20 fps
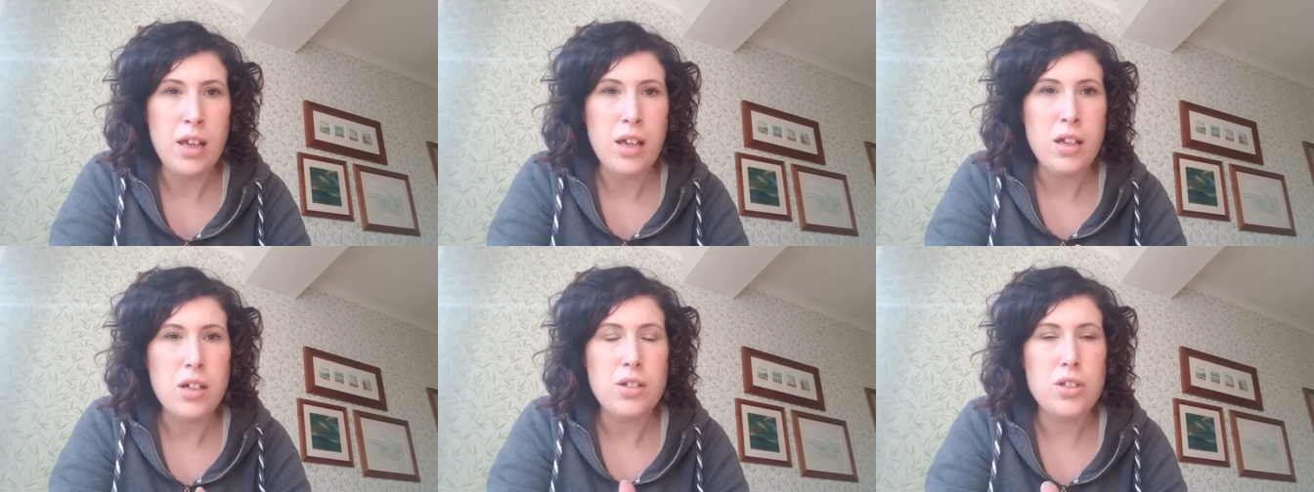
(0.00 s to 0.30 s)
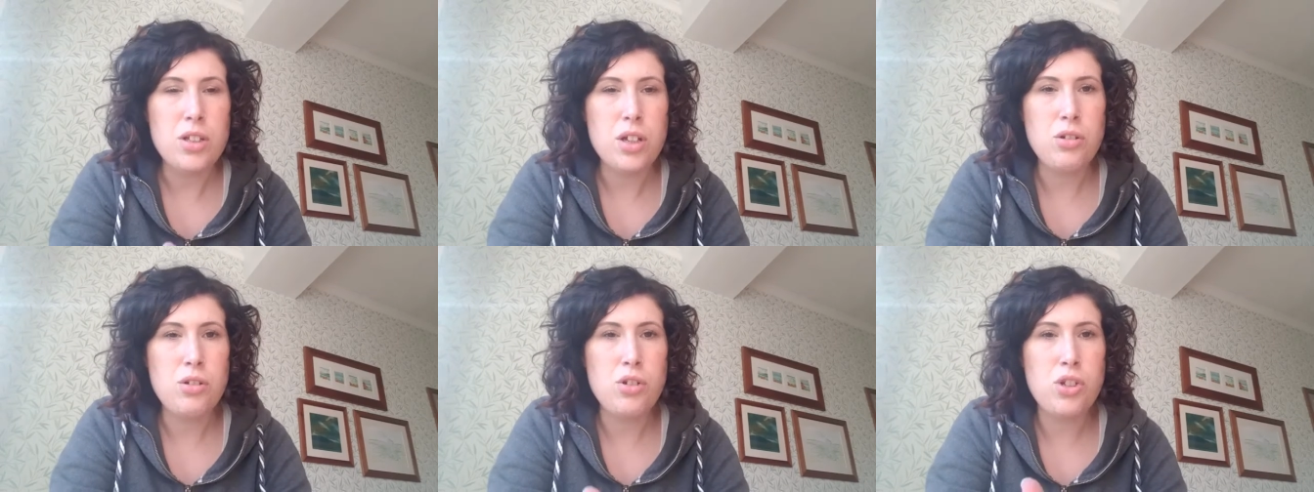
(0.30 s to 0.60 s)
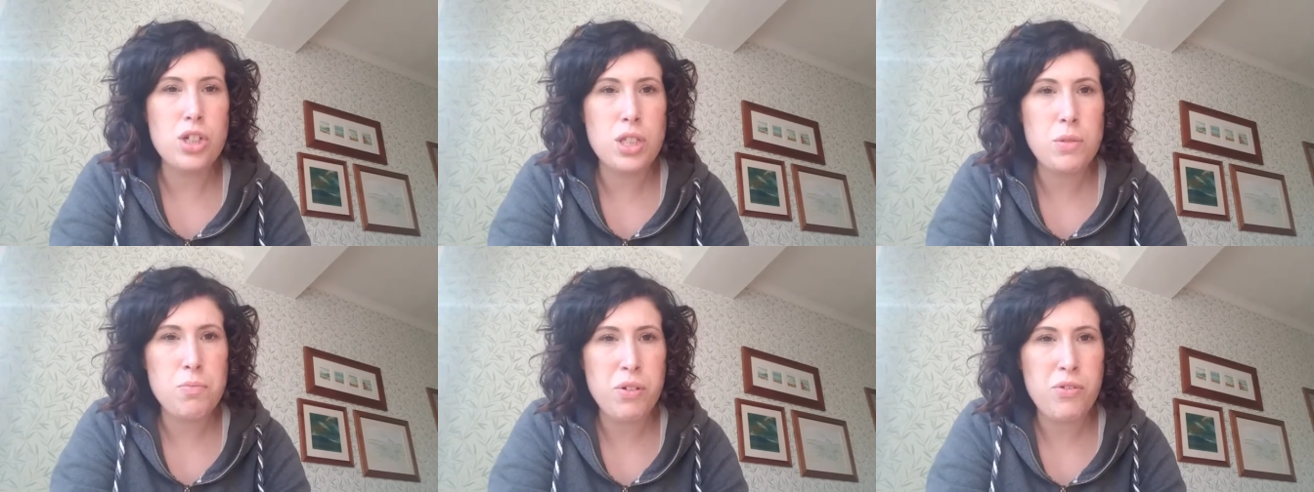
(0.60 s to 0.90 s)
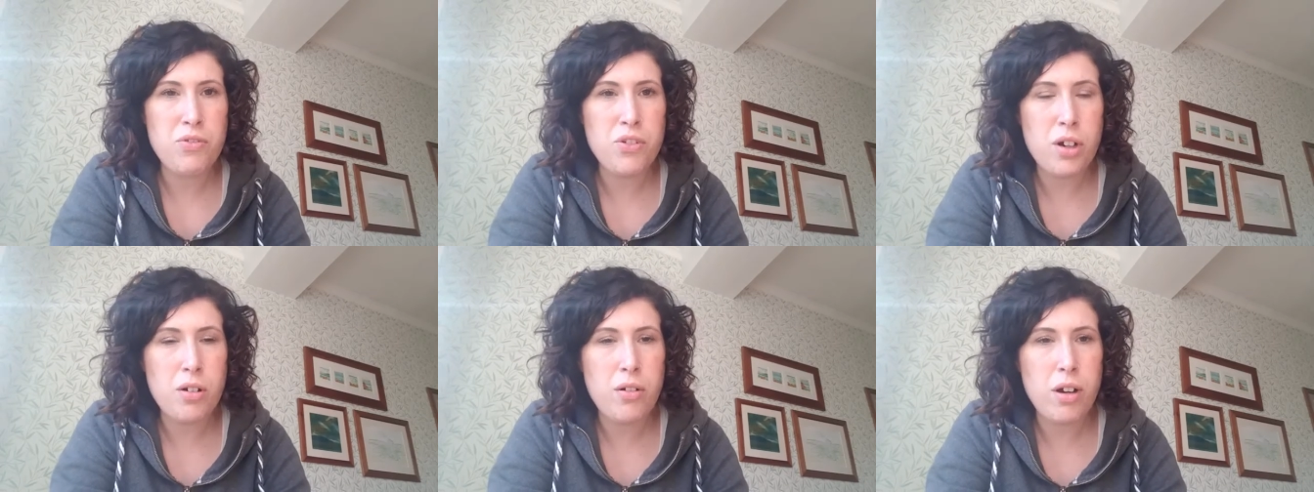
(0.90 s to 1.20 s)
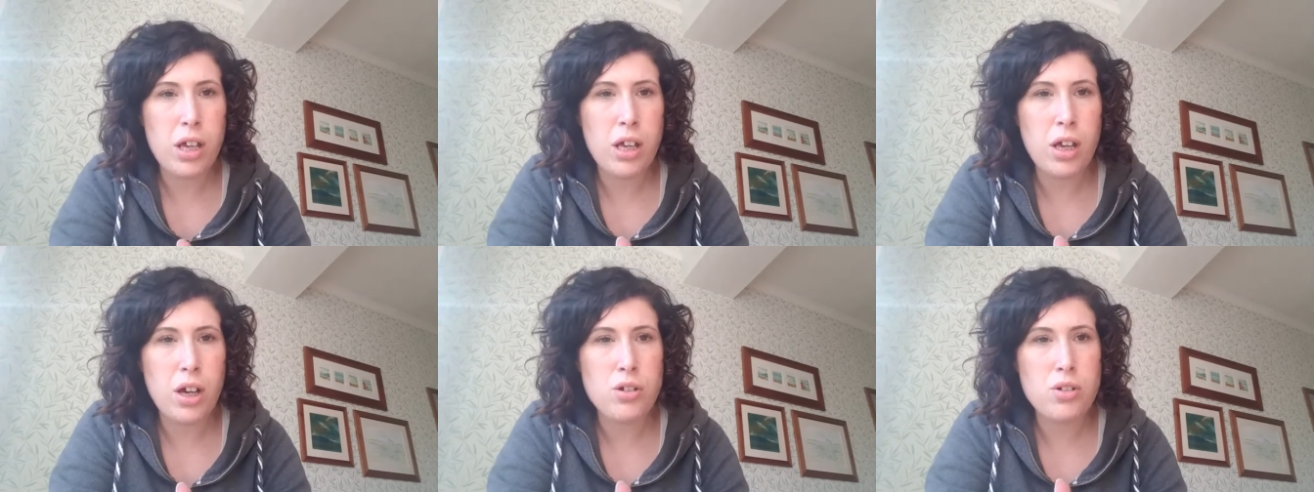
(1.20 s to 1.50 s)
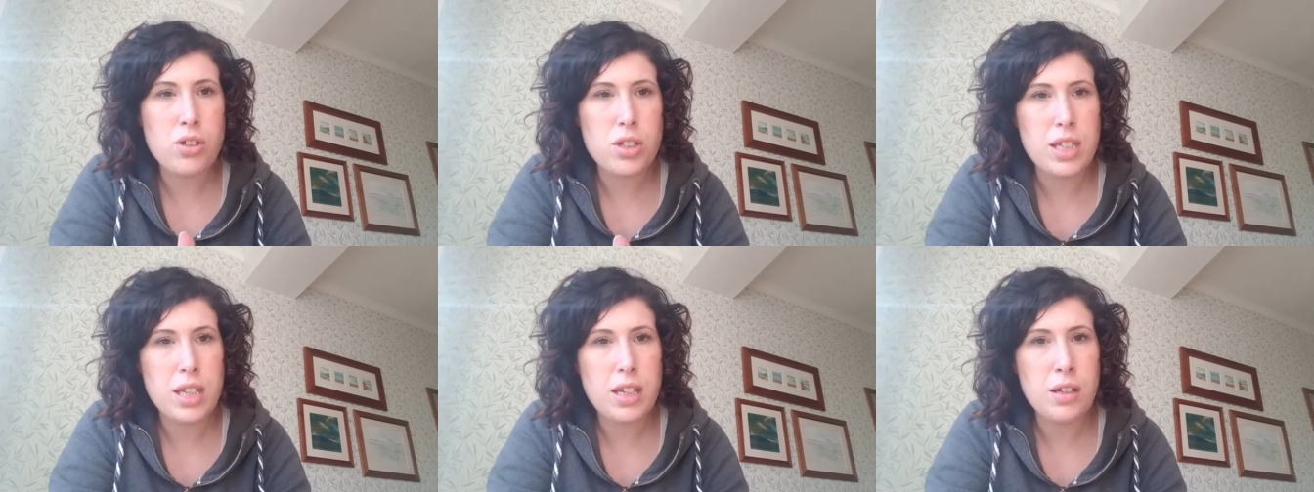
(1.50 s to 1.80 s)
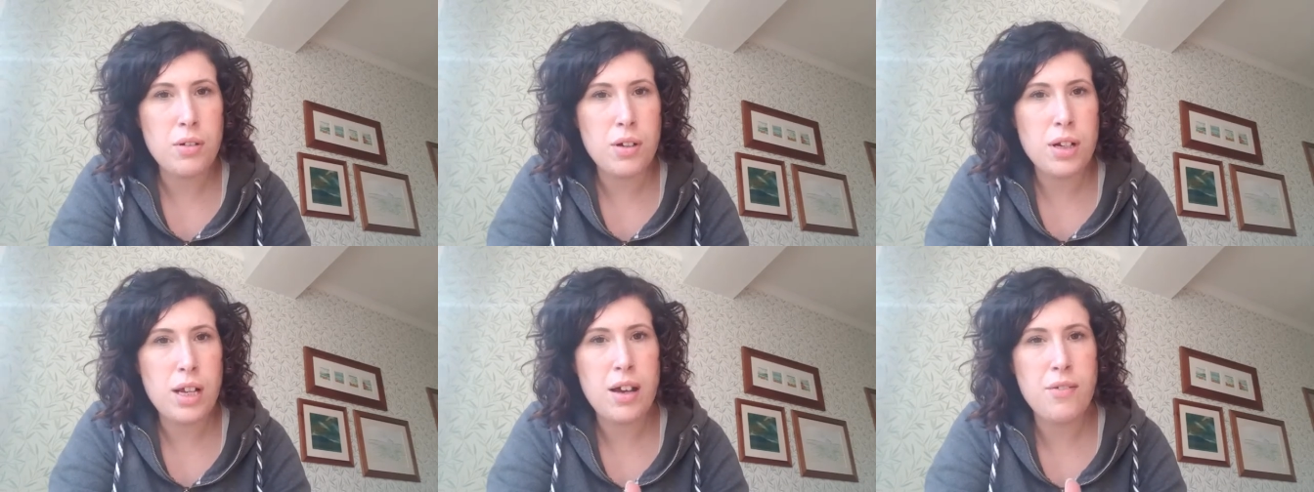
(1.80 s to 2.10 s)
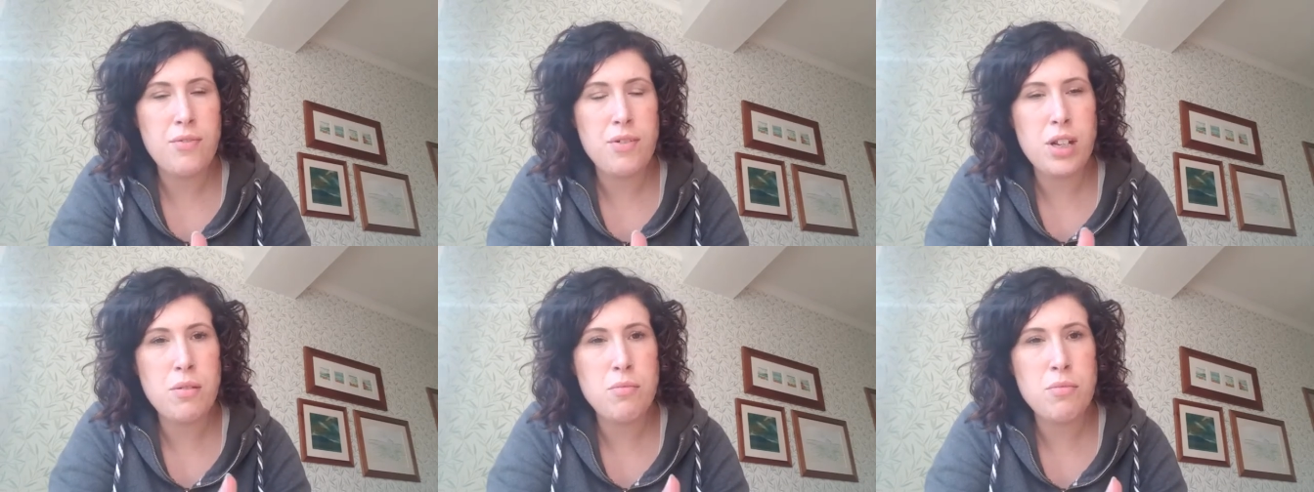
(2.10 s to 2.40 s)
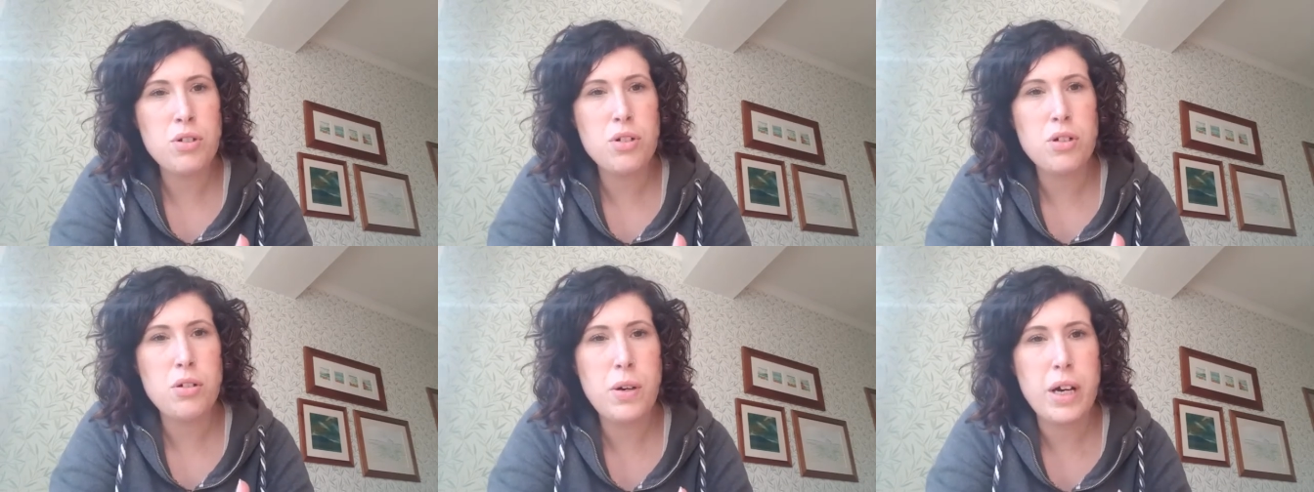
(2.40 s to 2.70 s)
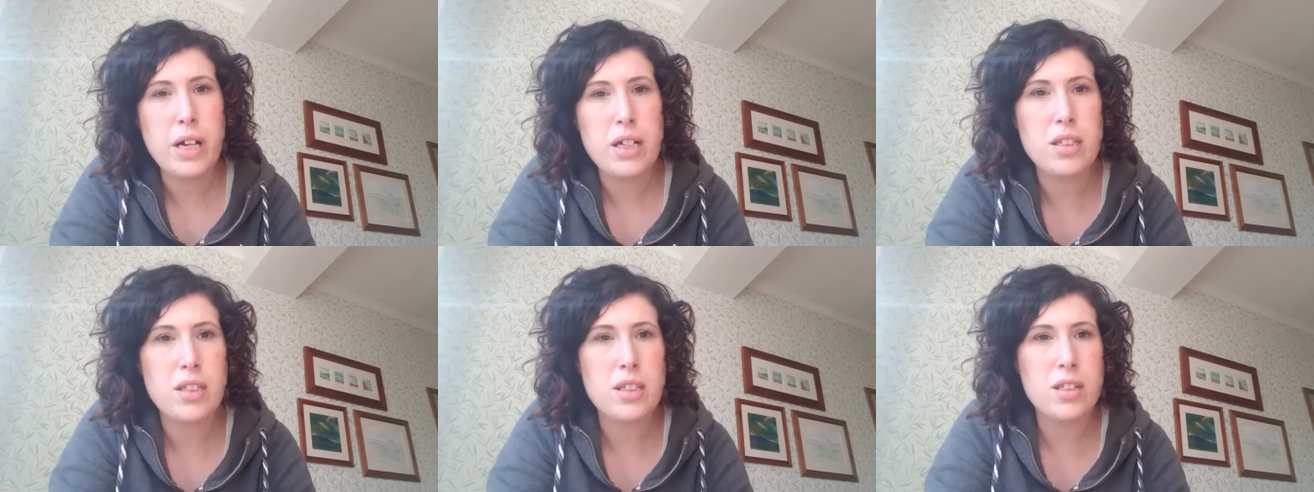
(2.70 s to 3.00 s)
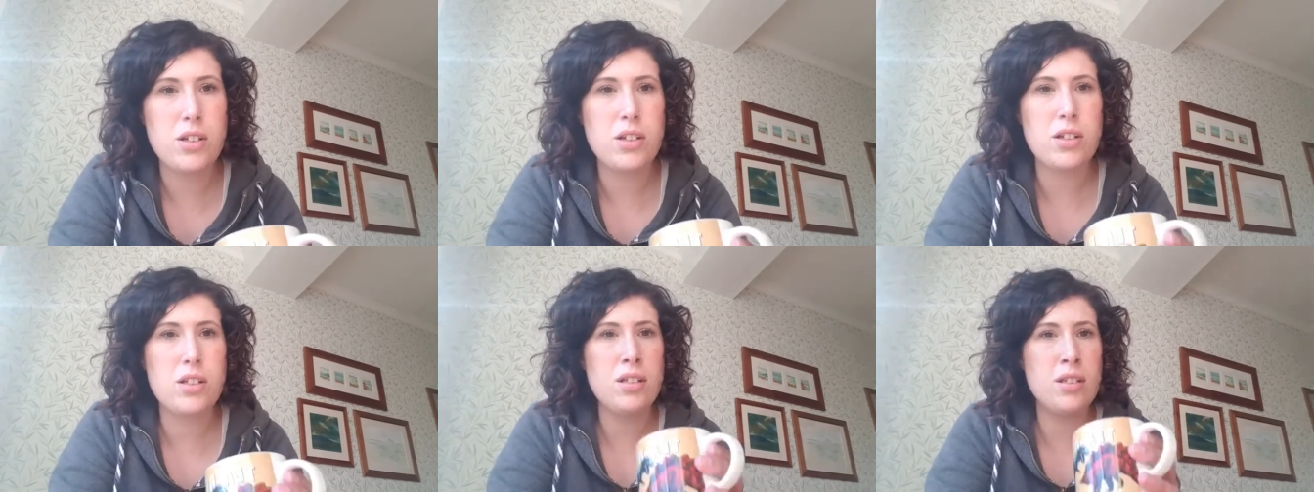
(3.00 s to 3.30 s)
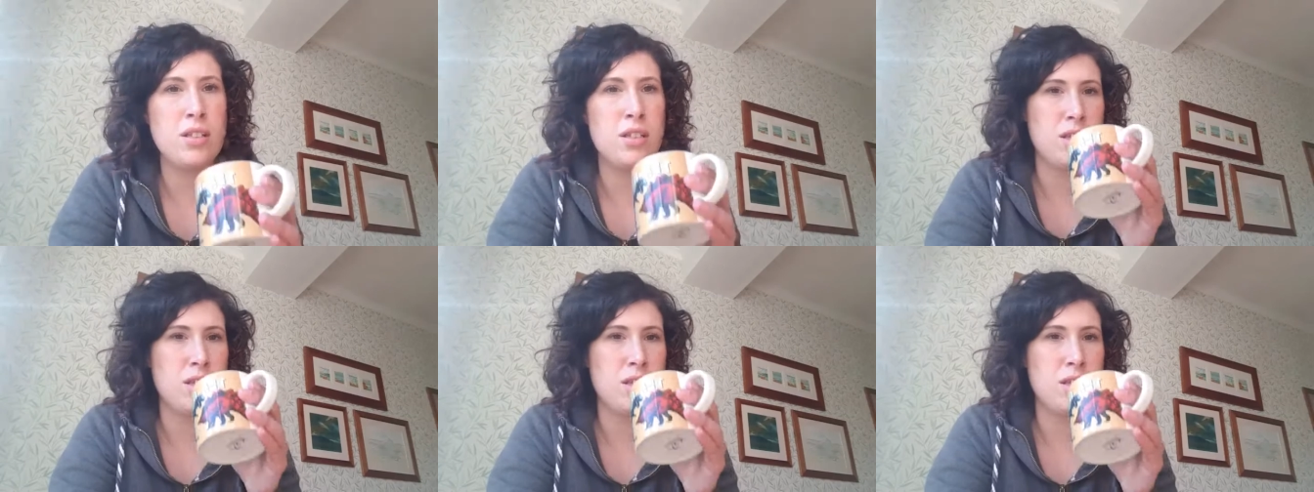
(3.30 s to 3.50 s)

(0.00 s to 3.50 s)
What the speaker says: So just before I go, does anyone have any more questions?